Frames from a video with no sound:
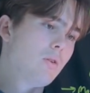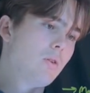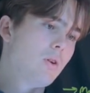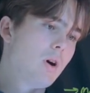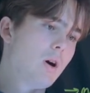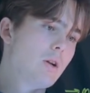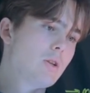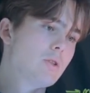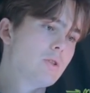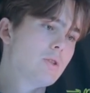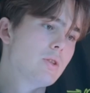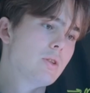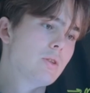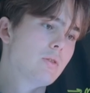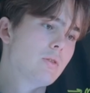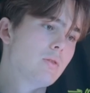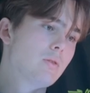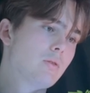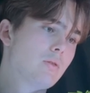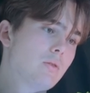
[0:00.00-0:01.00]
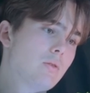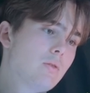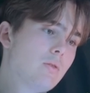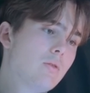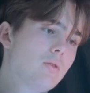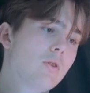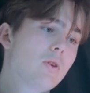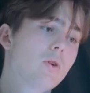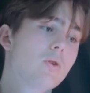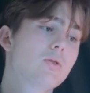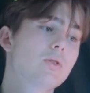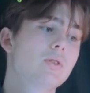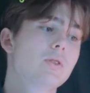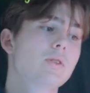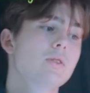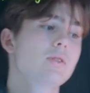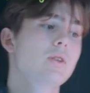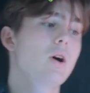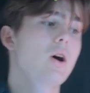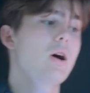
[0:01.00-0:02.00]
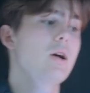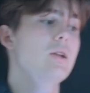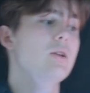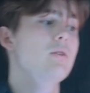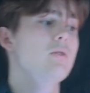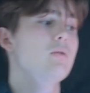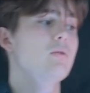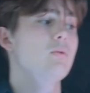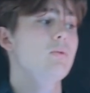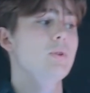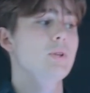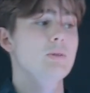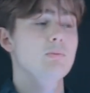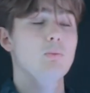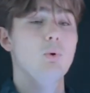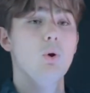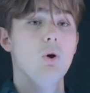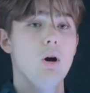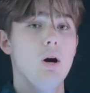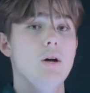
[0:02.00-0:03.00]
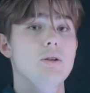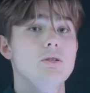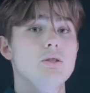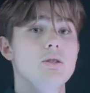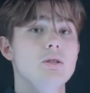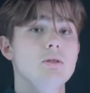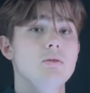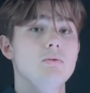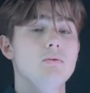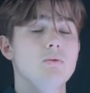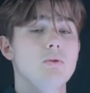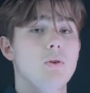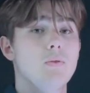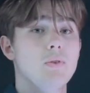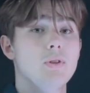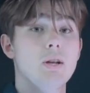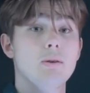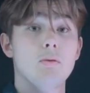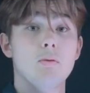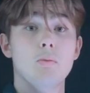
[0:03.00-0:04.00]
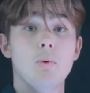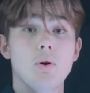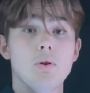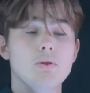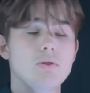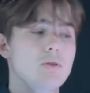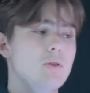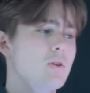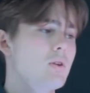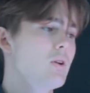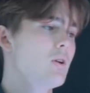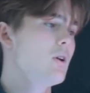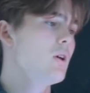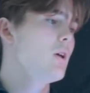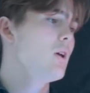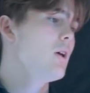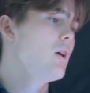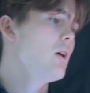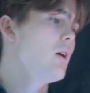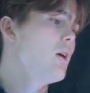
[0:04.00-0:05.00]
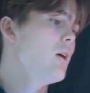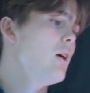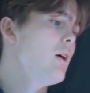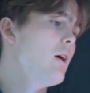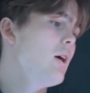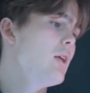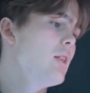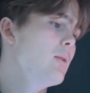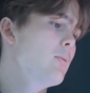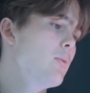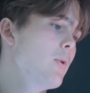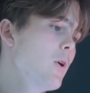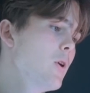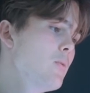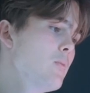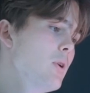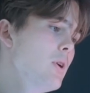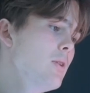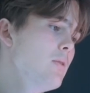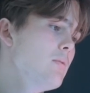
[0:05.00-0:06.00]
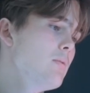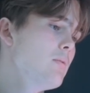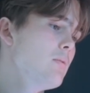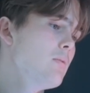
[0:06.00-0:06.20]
hydrogen goes to the side where there's more hydrogen of the double bond, and the bromine